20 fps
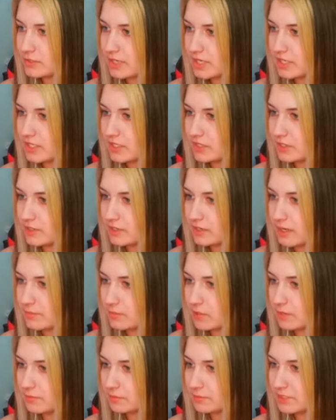right here? I
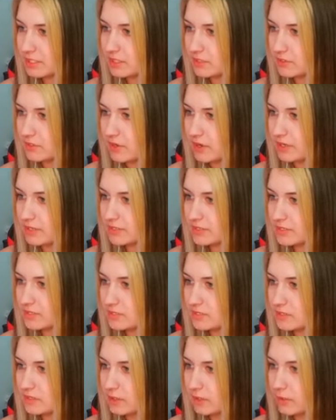probably cannot.
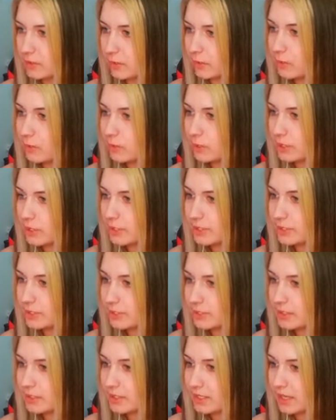Or
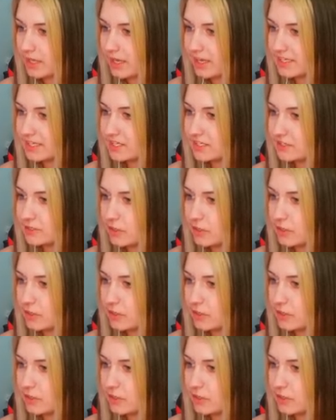I can...